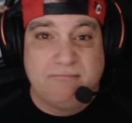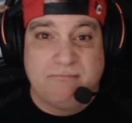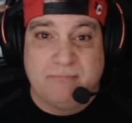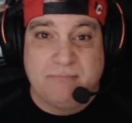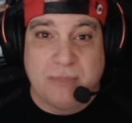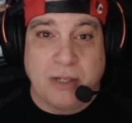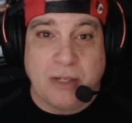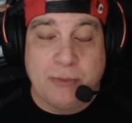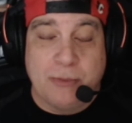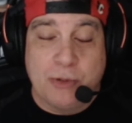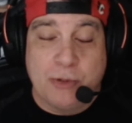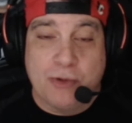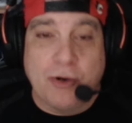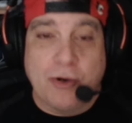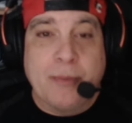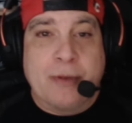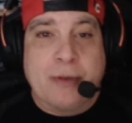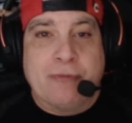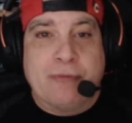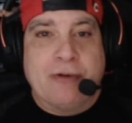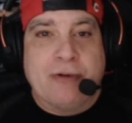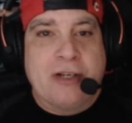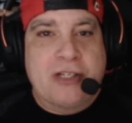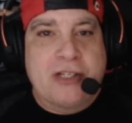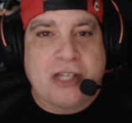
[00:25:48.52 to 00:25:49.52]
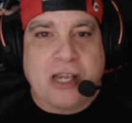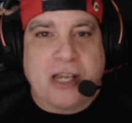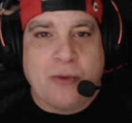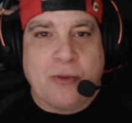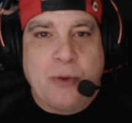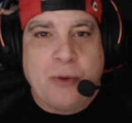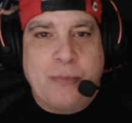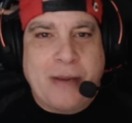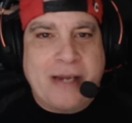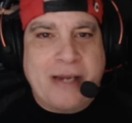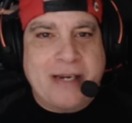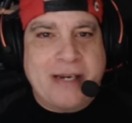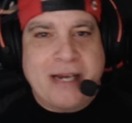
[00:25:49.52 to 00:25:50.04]
I'm just trying to be realistic. If
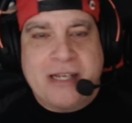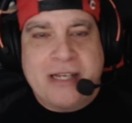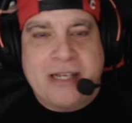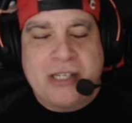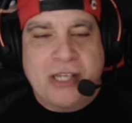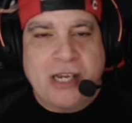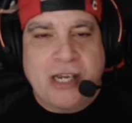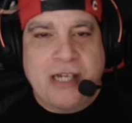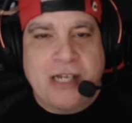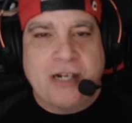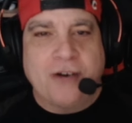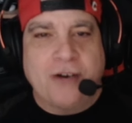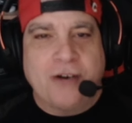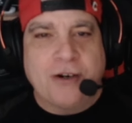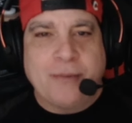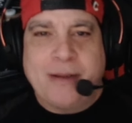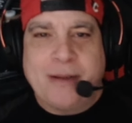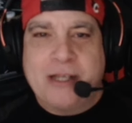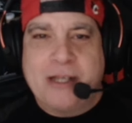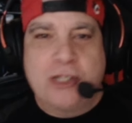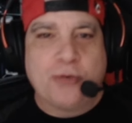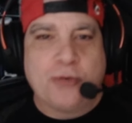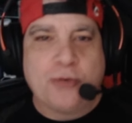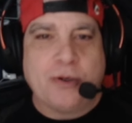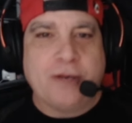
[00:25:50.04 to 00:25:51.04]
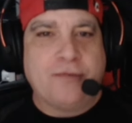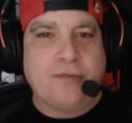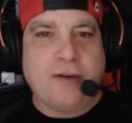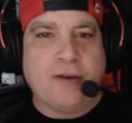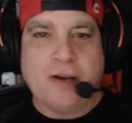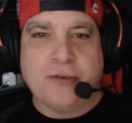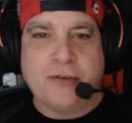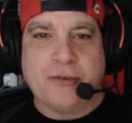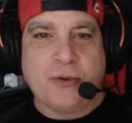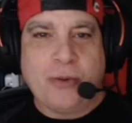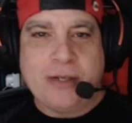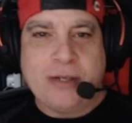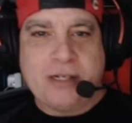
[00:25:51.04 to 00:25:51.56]
we paid 18, I would have paid
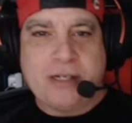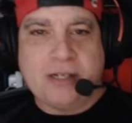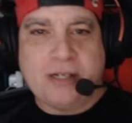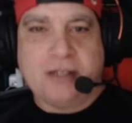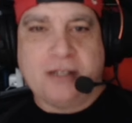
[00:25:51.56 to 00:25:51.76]
25 quid.